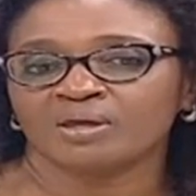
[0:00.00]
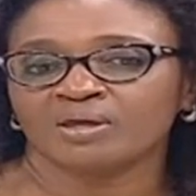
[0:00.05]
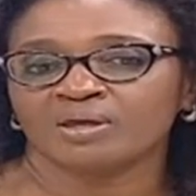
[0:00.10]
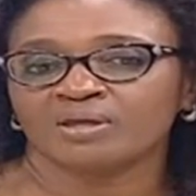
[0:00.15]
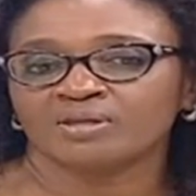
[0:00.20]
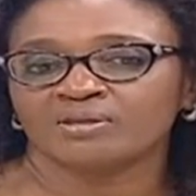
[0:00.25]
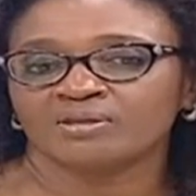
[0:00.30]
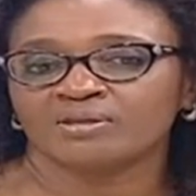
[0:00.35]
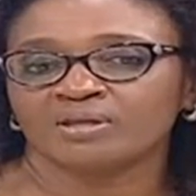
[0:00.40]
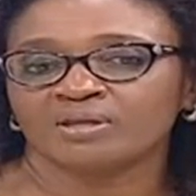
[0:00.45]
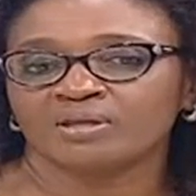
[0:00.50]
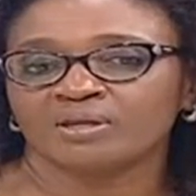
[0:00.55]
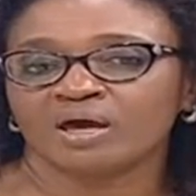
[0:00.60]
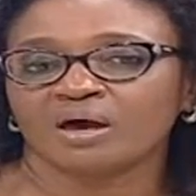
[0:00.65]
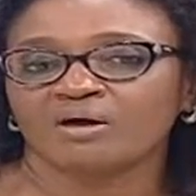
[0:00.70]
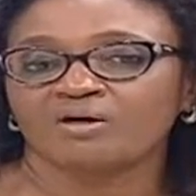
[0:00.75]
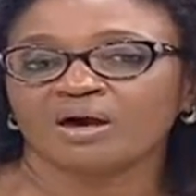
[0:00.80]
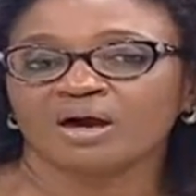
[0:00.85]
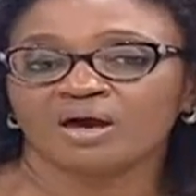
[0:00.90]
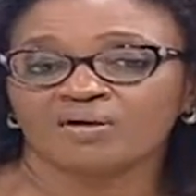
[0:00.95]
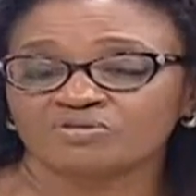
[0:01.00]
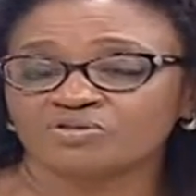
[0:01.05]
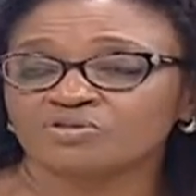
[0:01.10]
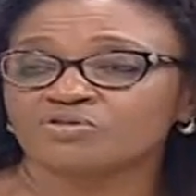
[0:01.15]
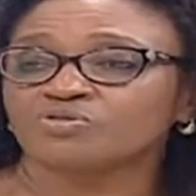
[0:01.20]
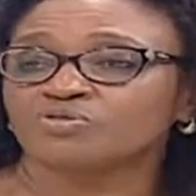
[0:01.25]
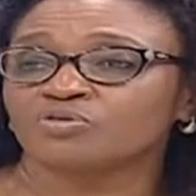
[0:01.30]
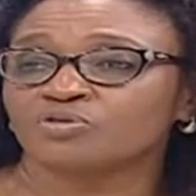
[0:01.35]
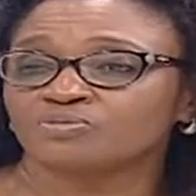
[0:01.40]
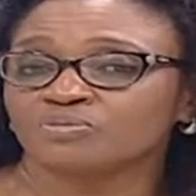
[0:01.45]
then I have to
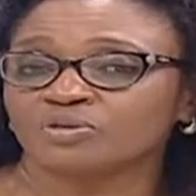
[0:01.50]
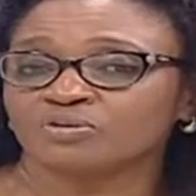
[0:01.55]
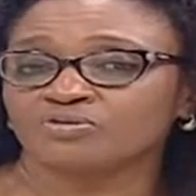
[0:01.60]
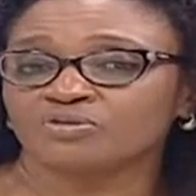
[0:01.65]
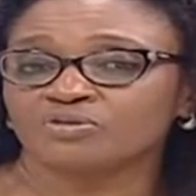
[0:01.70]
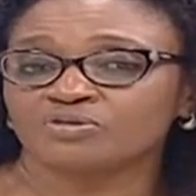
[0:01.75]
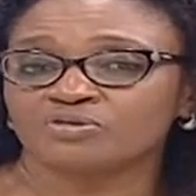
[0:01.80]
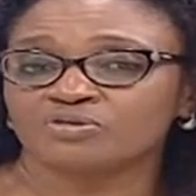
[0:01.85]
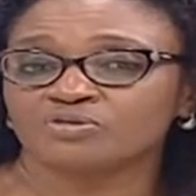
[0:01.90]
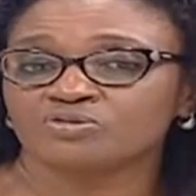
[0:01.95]
be forced